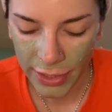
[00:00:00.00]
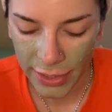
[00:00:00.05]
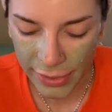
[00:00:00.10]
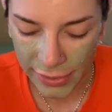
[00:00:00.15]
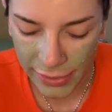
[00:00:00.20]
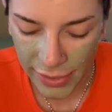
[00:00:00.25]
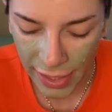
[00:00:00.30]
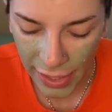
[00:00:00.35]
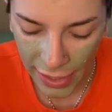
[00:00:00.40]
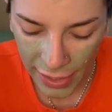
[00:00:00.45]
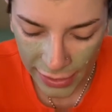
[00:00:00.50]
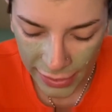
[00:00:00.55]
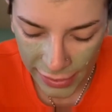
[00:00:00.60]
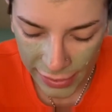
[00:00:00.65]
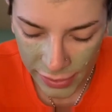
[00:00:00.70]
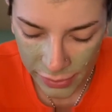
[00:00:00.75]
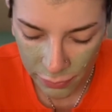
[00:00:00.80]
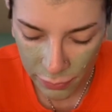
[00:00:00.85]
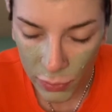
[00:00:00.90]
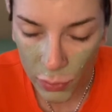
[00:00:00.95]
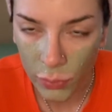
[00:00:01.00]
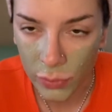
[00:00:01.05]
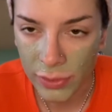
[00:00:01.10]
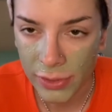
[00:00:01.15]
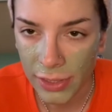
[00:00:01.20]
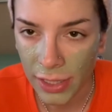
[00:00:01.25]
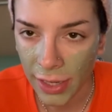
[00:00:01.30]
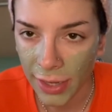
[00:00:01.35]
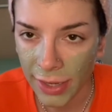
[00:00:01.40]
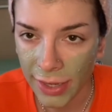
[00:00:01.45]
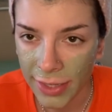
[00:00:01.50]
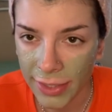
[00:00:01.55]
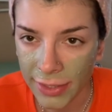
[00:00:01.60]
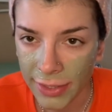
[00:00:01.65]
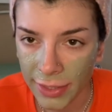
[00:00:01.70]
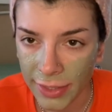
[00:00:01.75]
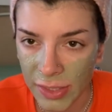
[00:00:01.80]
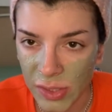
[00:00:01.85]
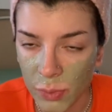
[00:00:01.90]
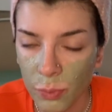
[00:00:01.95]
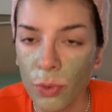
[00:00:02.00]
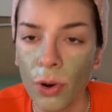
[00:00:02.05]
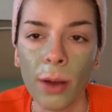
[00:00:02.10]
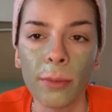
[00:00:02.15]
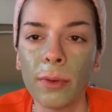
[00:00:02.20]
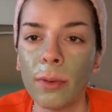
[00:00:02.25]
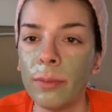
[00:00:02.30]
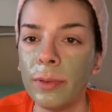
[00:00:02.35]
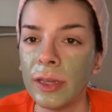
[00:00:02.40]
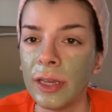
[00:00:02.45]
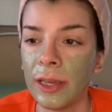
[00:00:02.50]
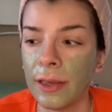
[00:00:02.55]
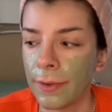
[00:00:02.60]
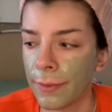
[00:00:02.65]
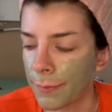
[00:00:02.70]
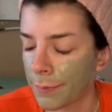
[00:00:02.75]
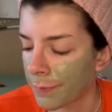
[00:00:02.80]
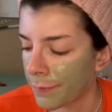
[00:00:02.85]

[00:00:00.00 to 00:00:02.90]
is that his moon sign is probably...